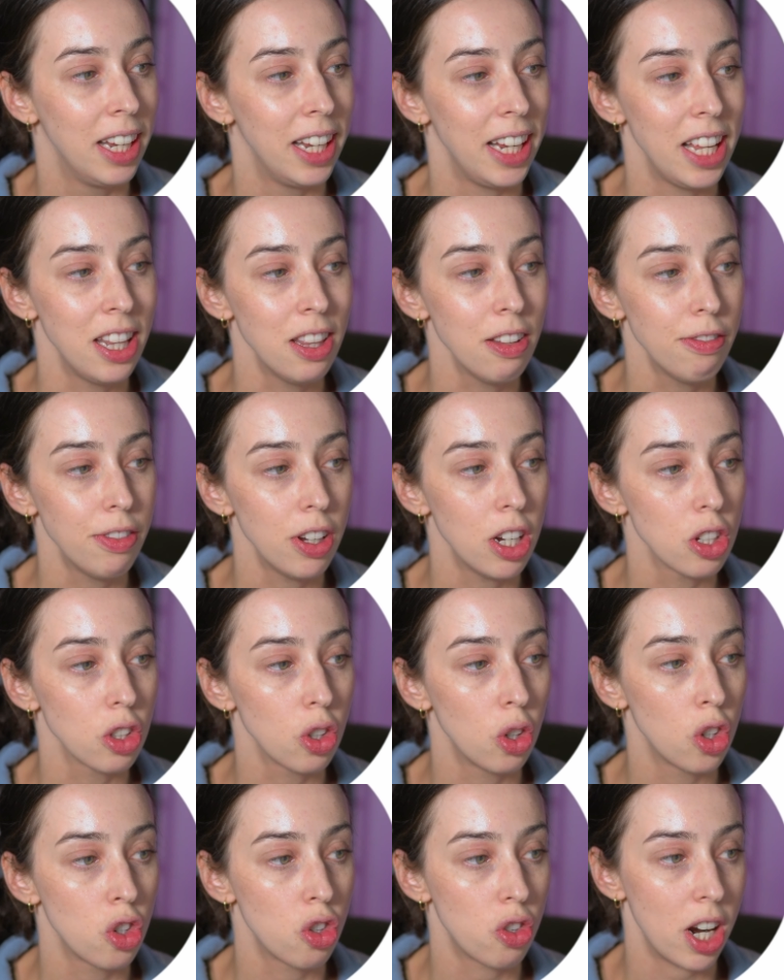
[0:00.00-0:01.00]
In the first
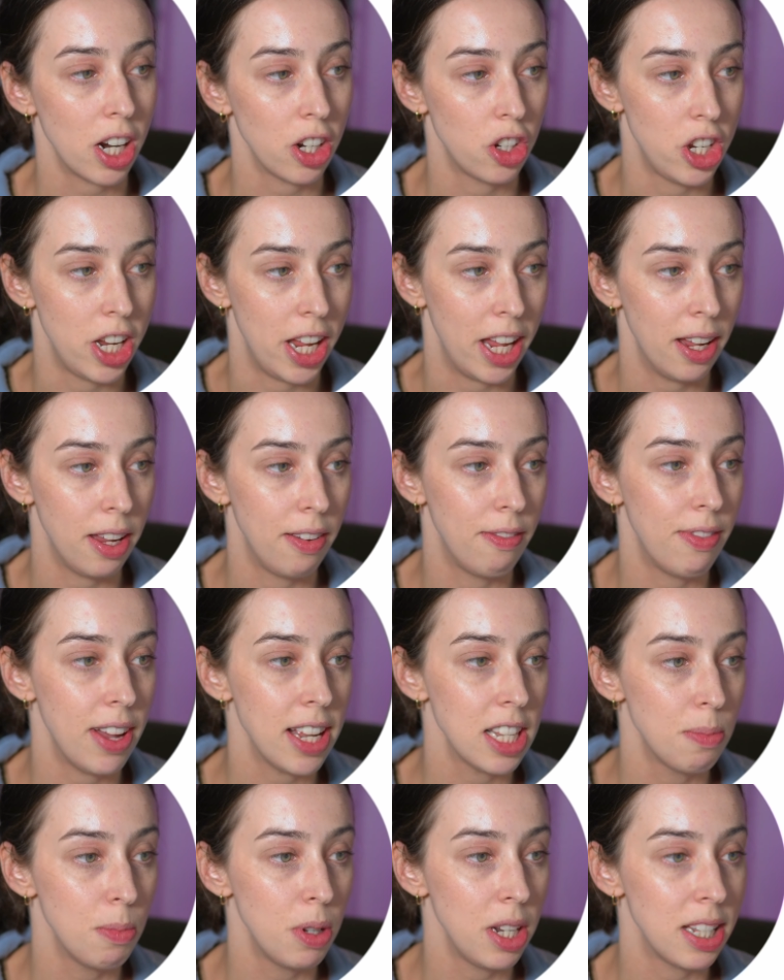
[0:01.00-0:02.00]
contract year,
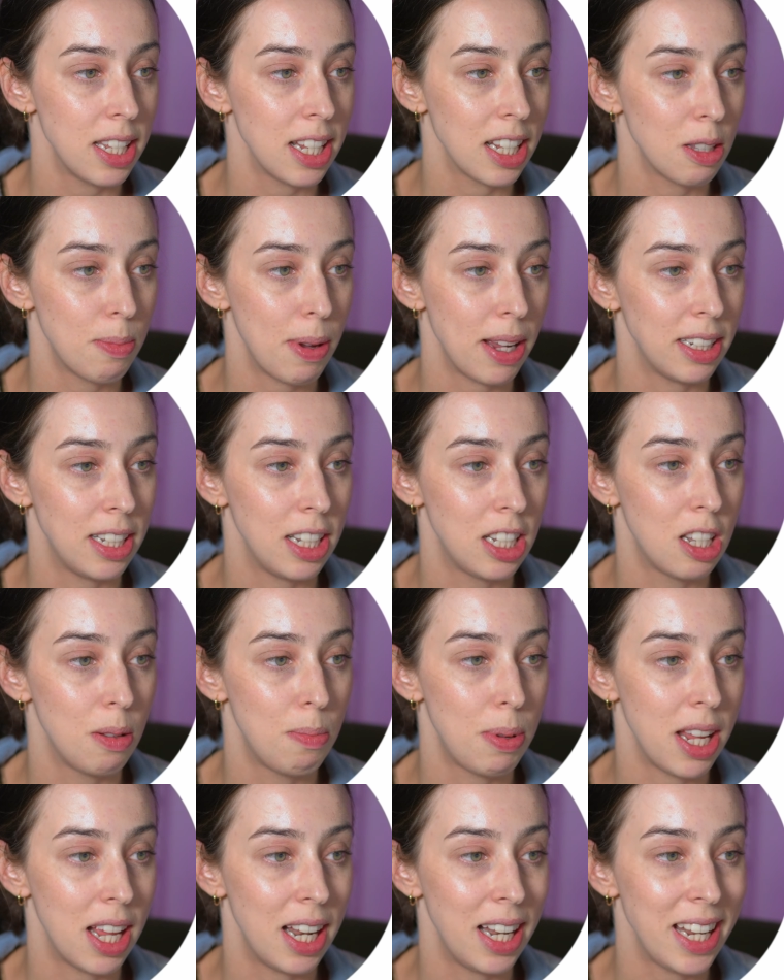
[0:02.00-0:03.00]
investment is expected to
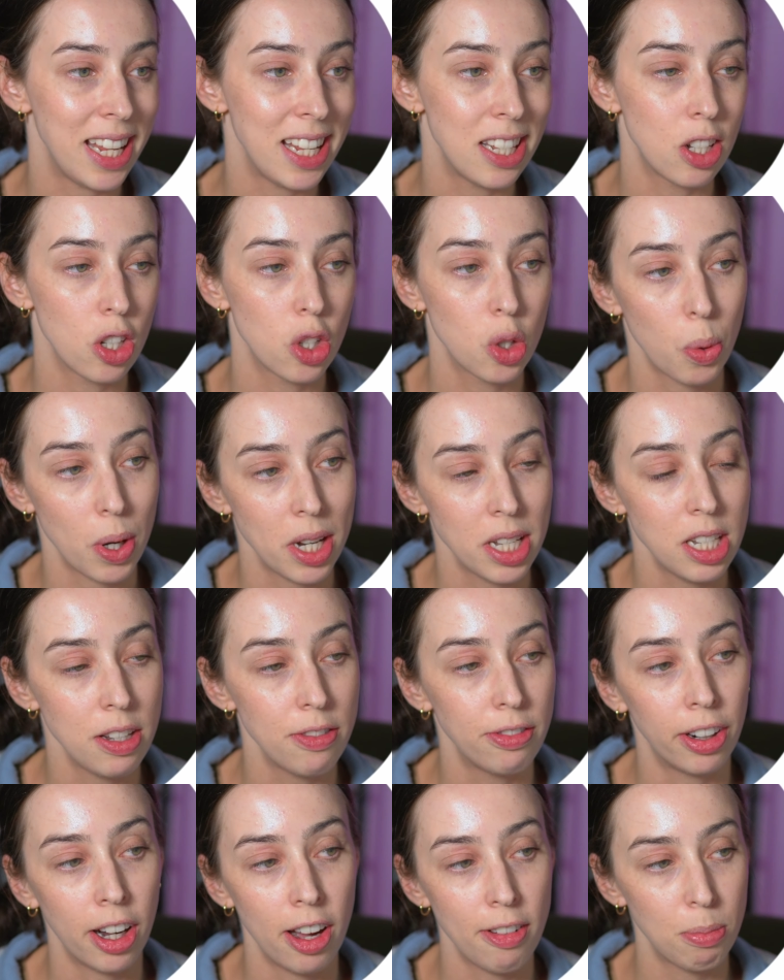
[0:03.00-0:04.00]
be at least
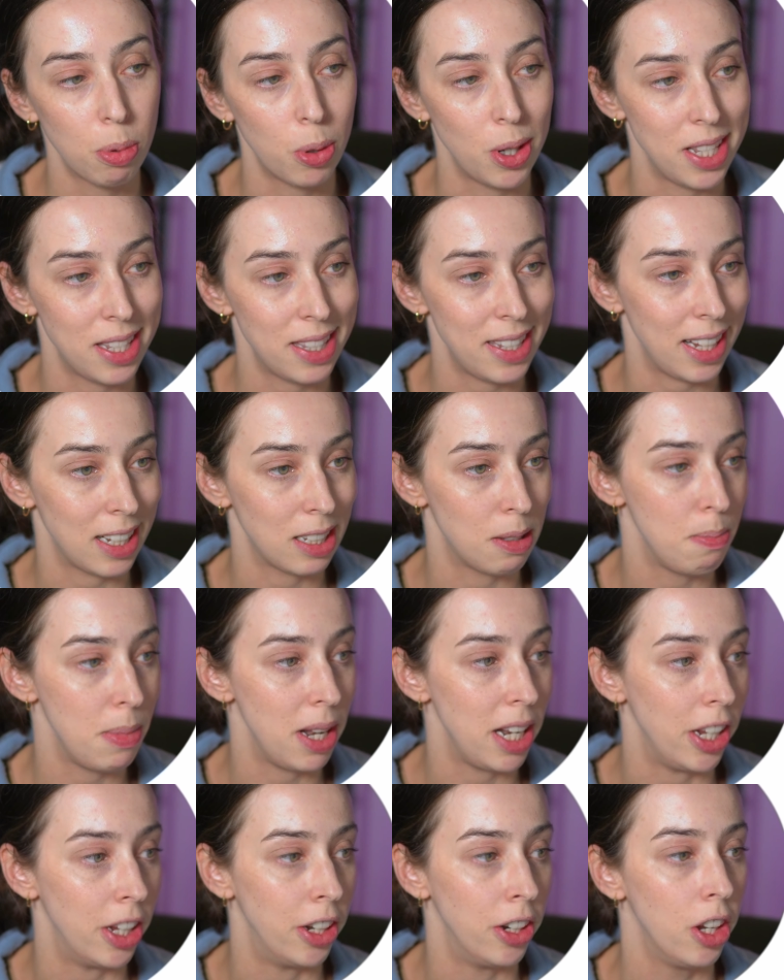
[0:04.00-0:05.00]
25.6
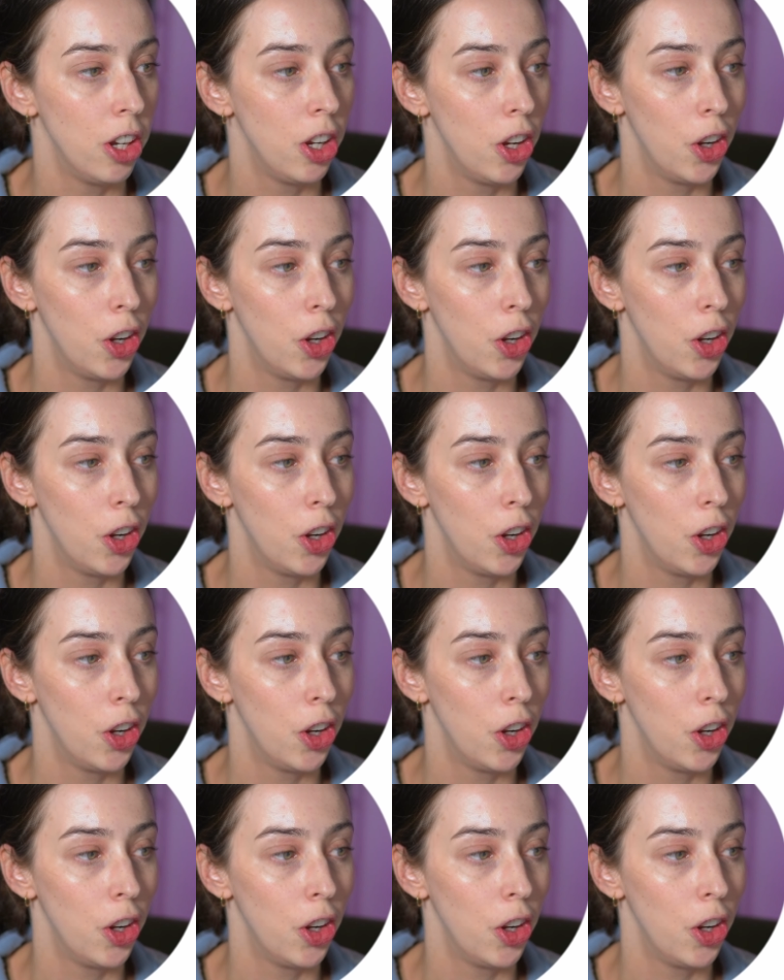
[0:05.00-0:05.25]
million.